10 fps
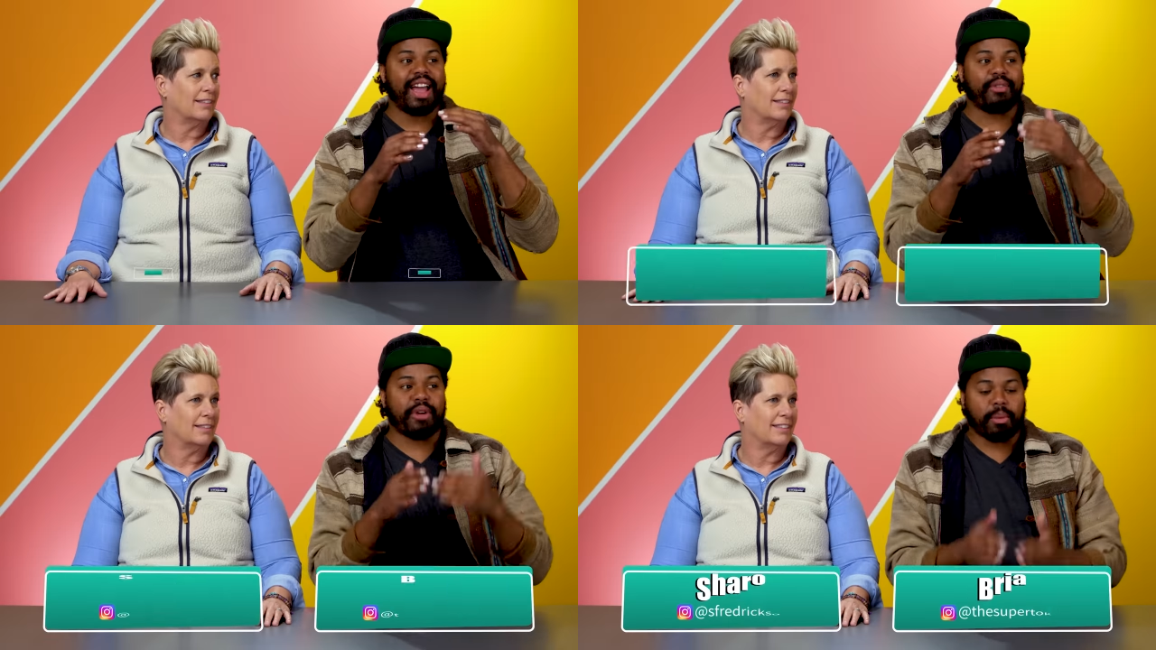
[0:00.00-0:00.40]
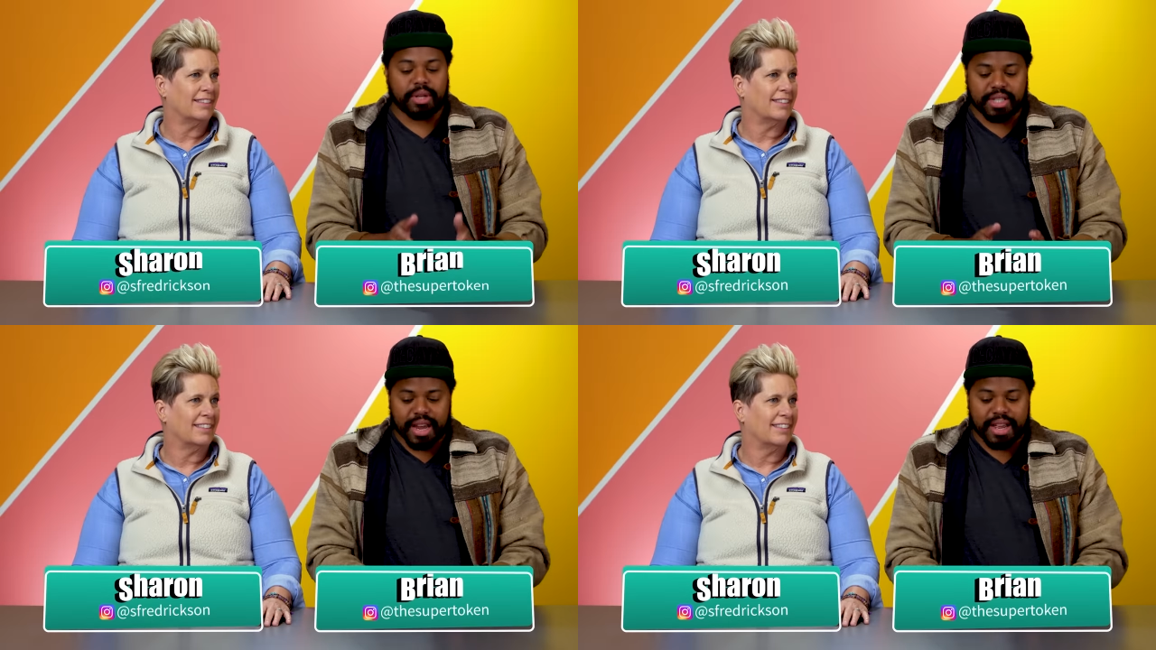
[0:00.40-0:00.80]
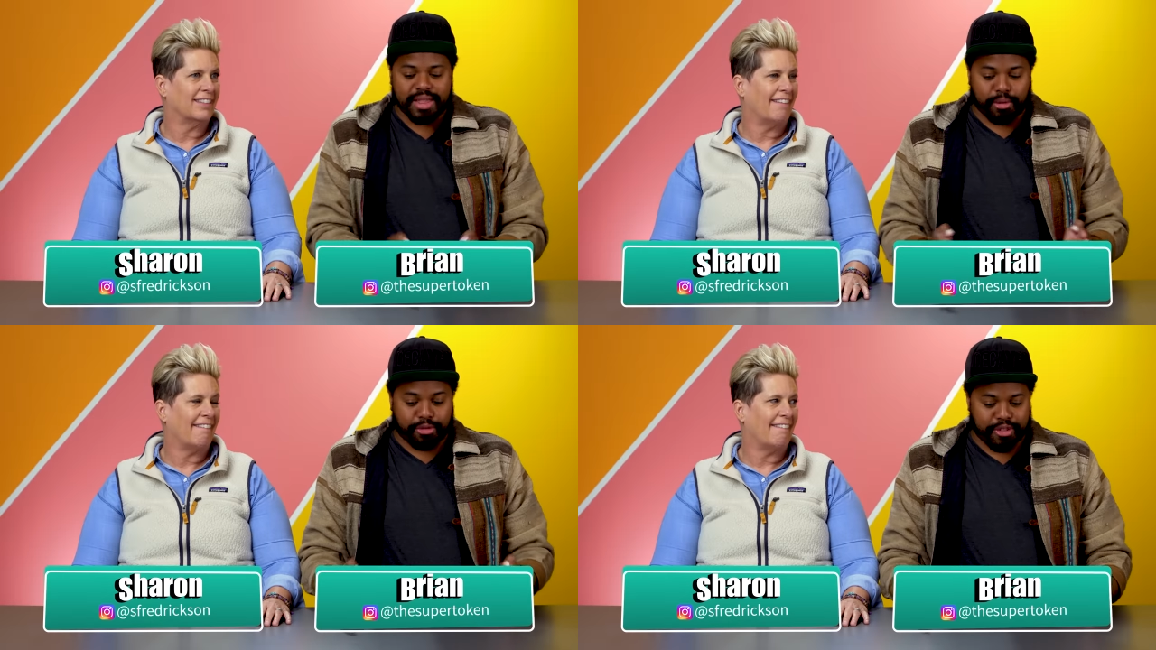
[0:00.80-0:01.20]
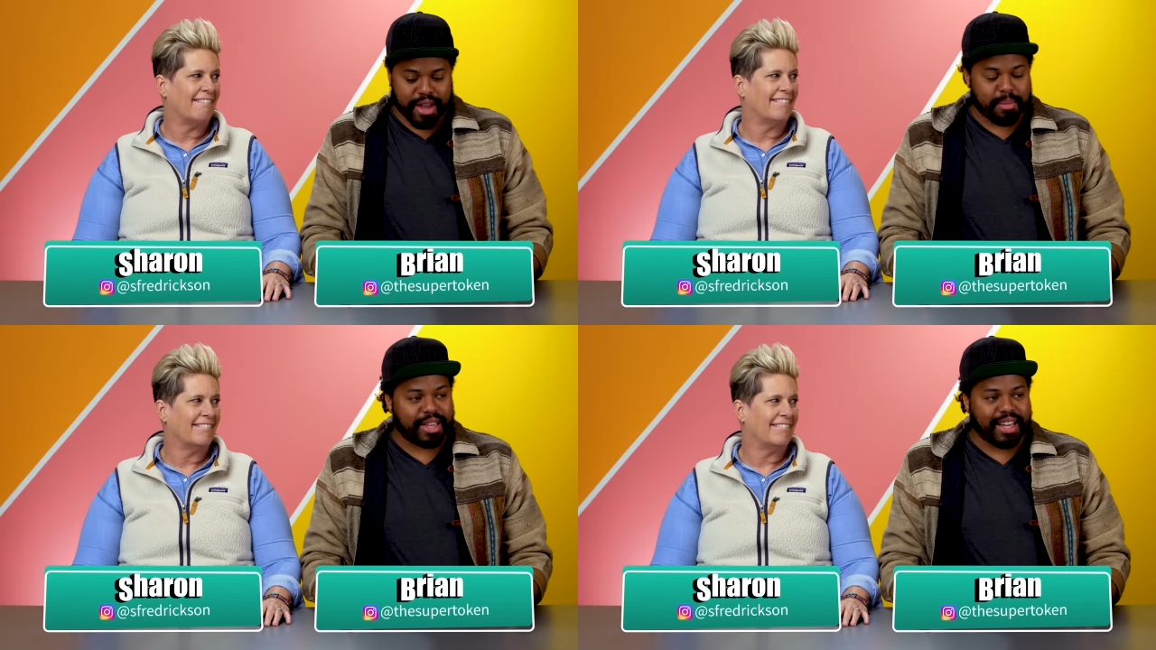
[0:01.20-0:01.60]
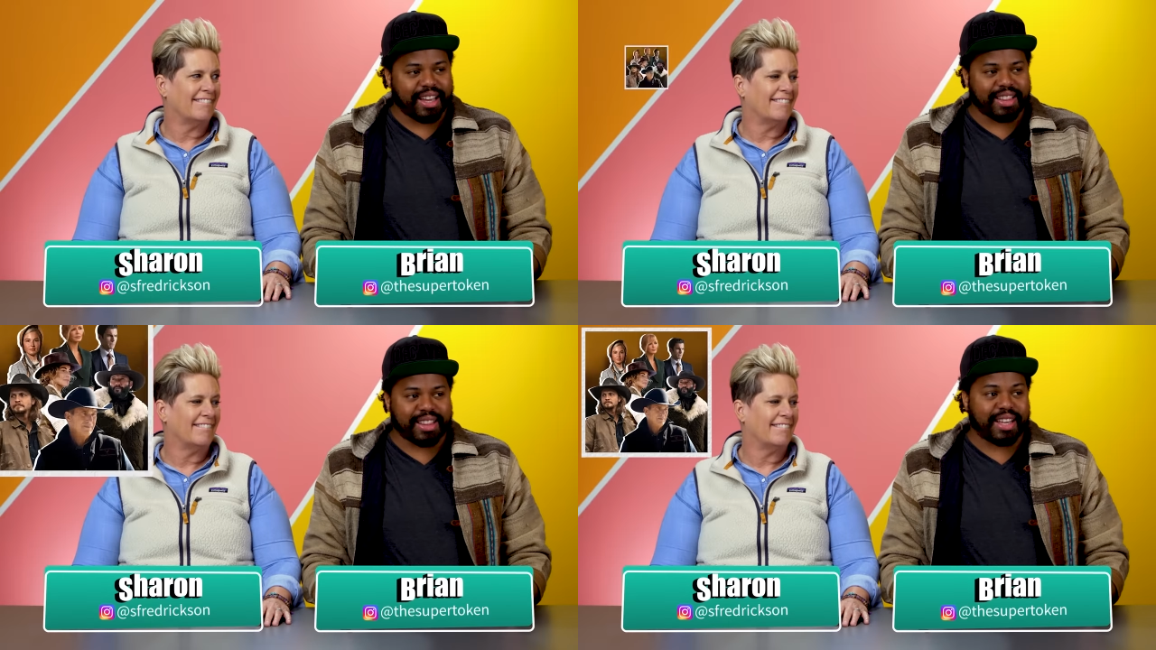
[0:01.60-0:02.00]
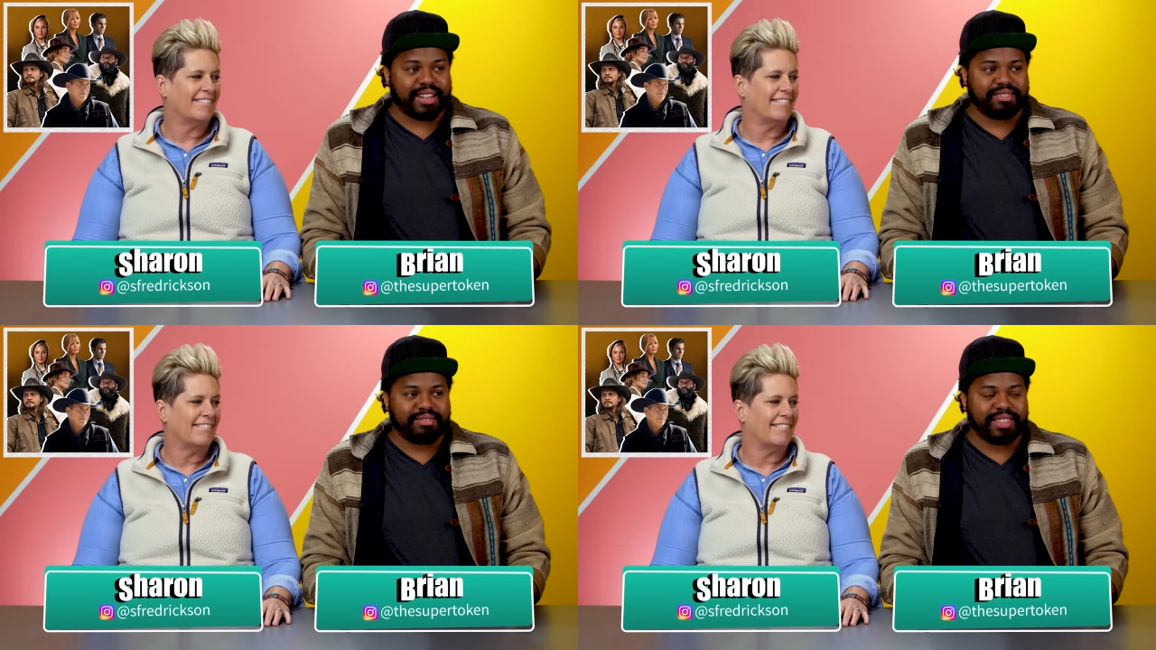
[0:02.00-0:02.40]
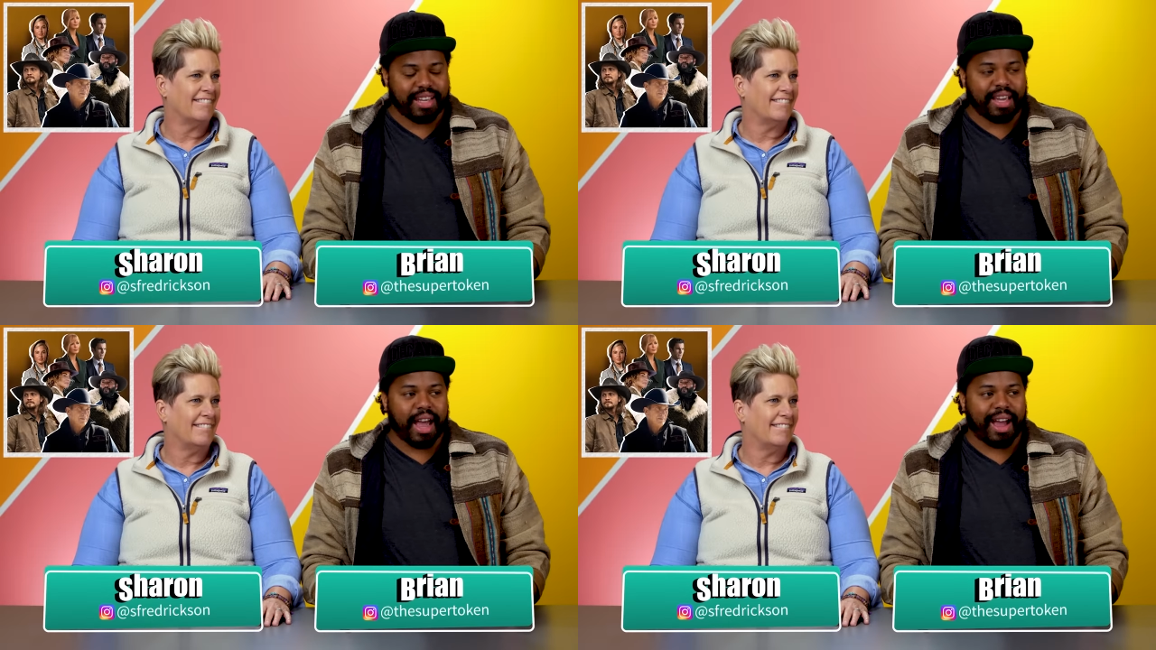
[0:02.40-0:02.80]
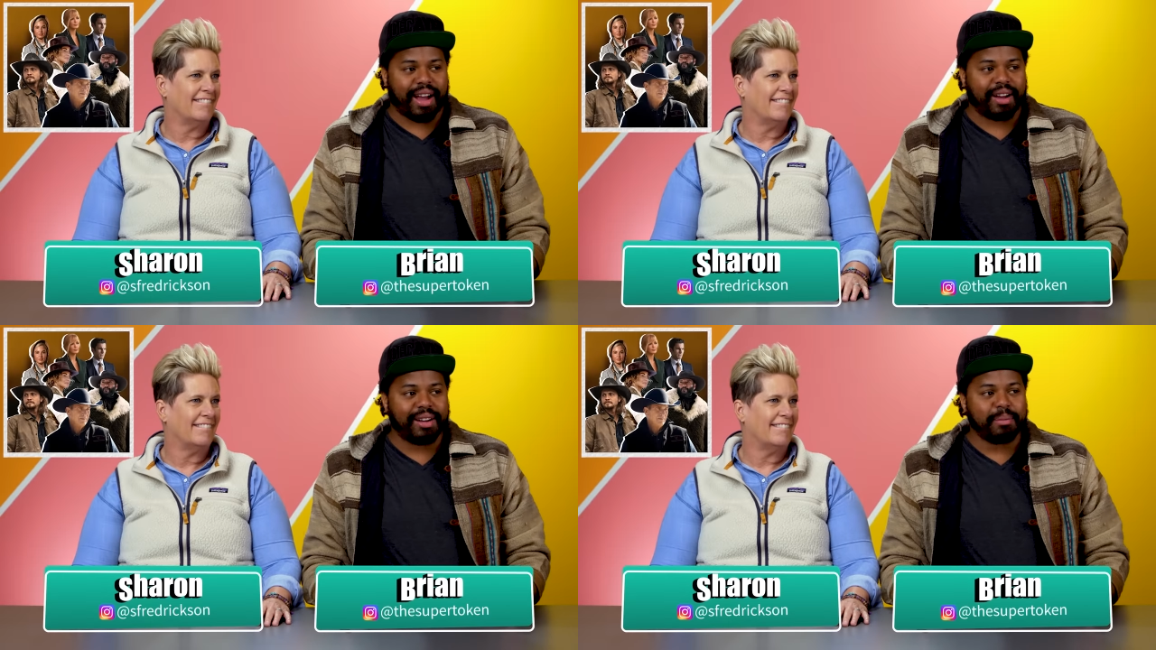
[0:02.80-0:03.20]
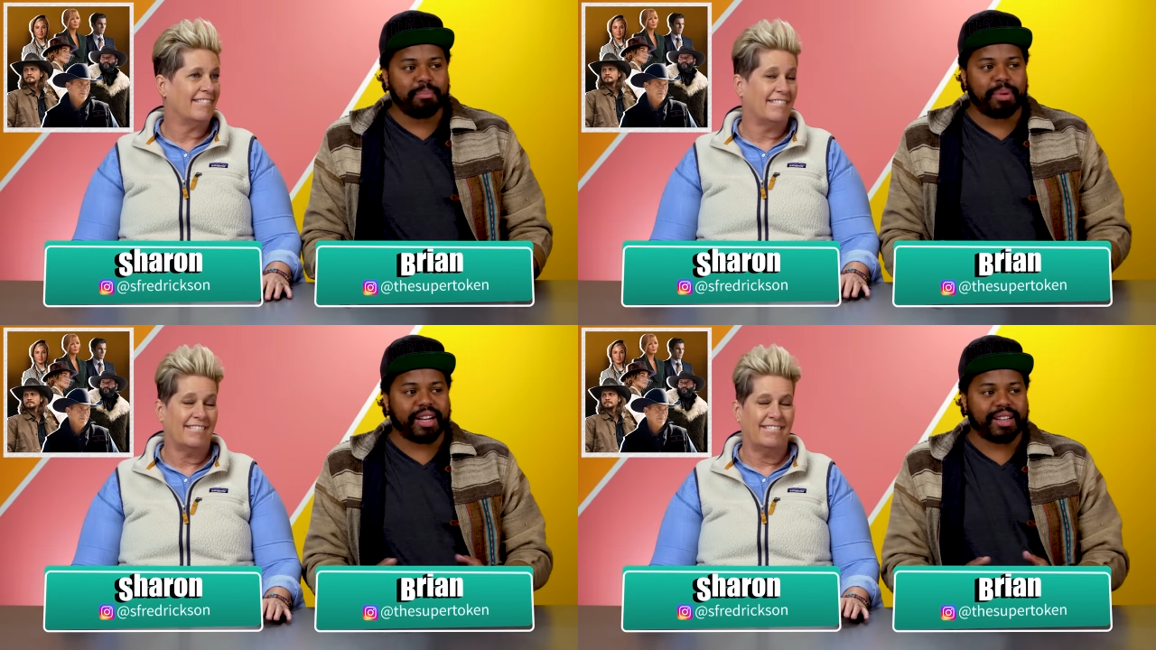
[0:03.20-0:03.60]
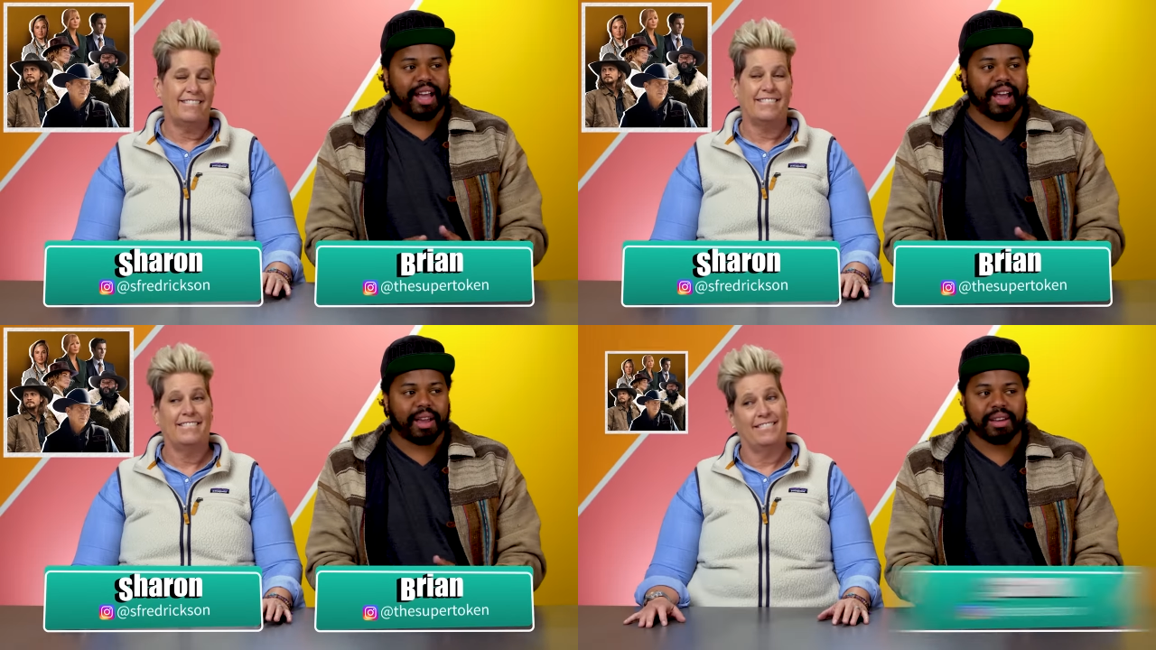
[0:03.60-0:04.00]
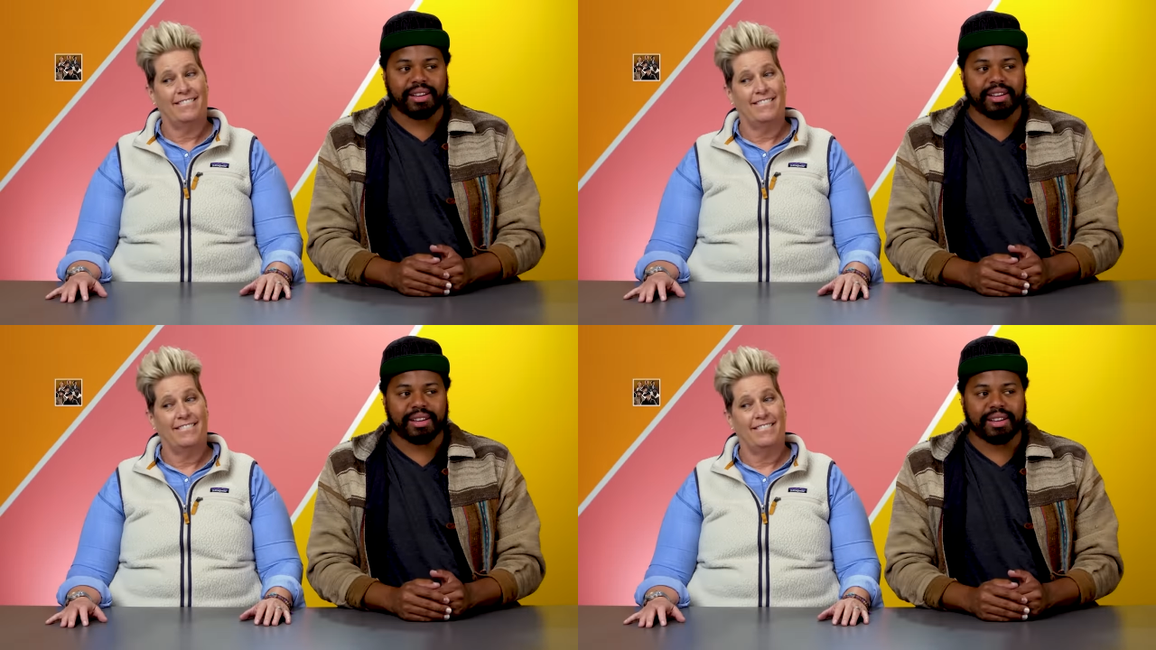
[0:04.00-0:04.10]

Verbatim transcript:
Speaker 1: if I was in the family, then yeah. But like,